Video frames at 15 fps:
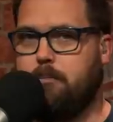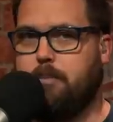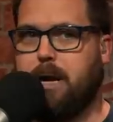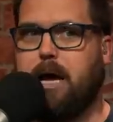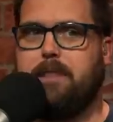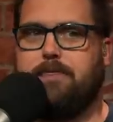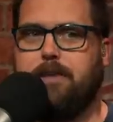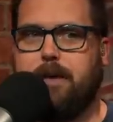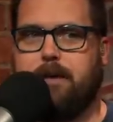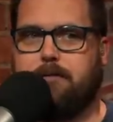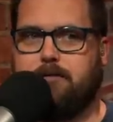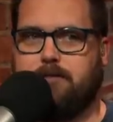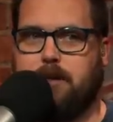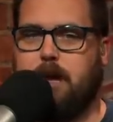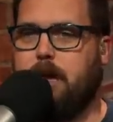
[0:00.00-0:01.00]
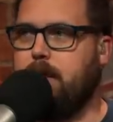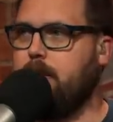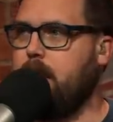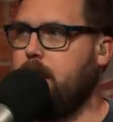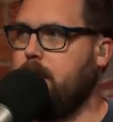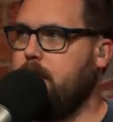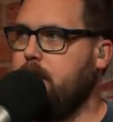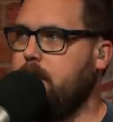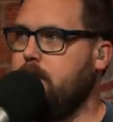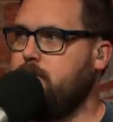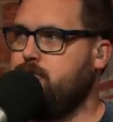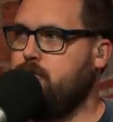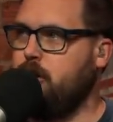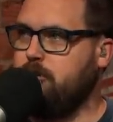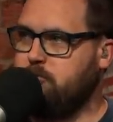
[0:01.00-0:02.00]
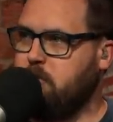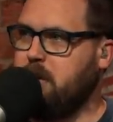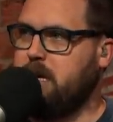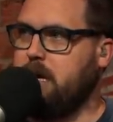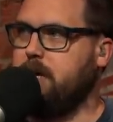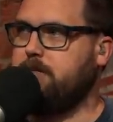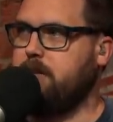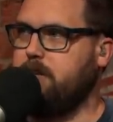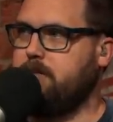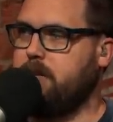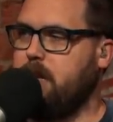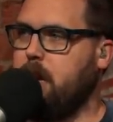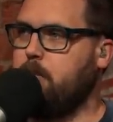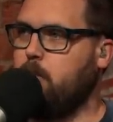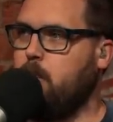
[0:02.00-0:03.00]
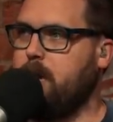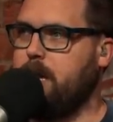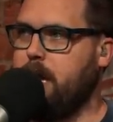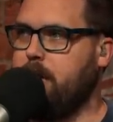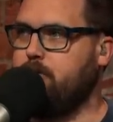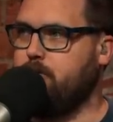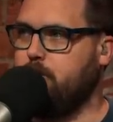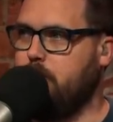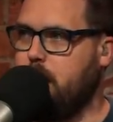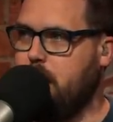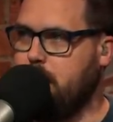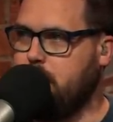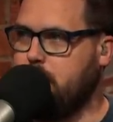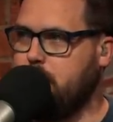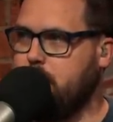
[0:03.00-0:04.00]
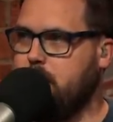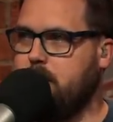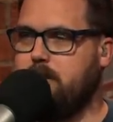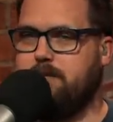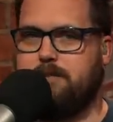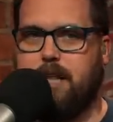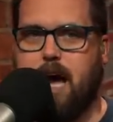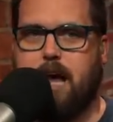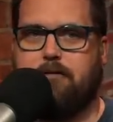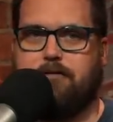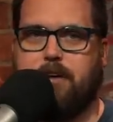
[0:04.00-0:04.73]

But I think saying that just because he's the number one Andrew Luck is not